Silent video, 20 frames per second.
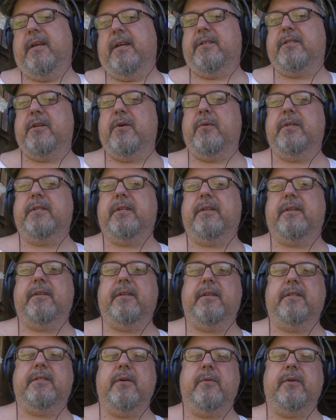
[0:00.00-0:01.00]
it's always
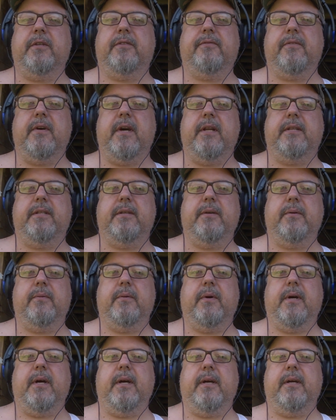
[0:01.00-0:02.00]
it's always fun
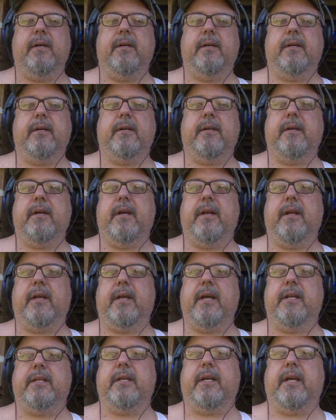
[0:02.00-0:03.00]
to uh, kind
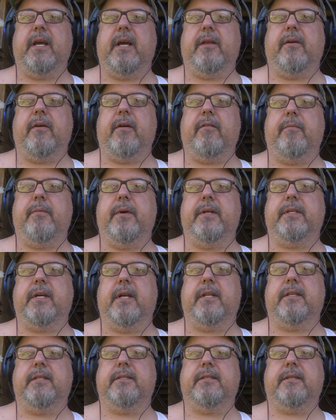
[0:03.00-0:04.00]
of get together. Everybody's
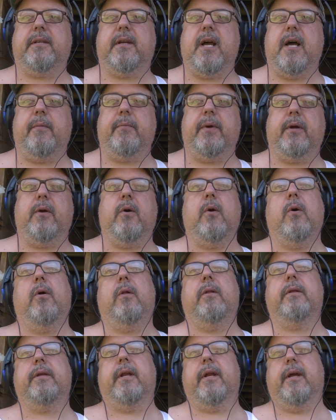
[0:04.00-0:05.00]
got this common
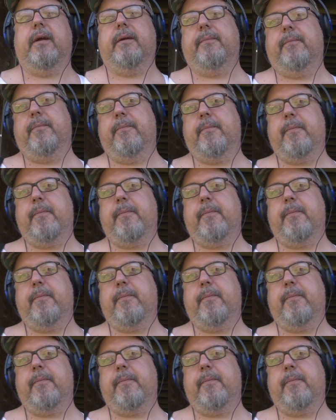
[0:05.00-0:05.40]
goal, you know.